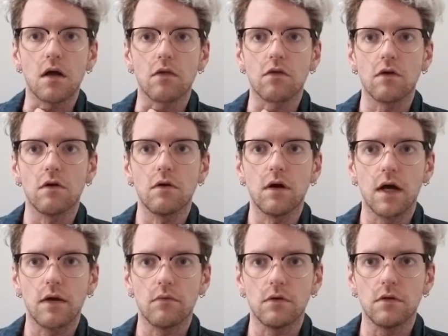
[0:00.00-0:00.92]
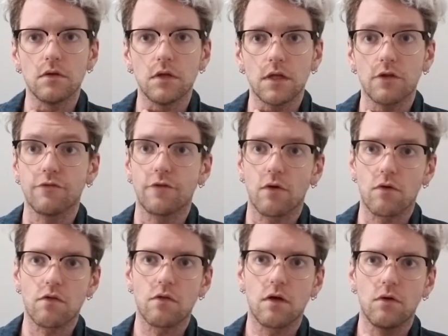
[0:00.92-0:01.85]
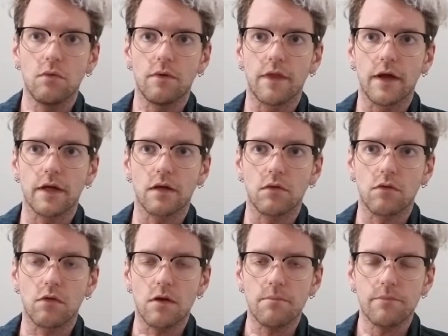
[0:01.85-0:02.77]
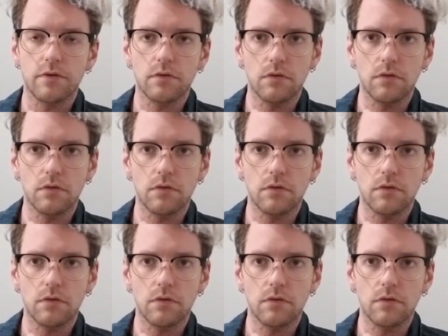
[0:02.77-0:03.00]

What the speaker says: So I will let you folks know when that goes up.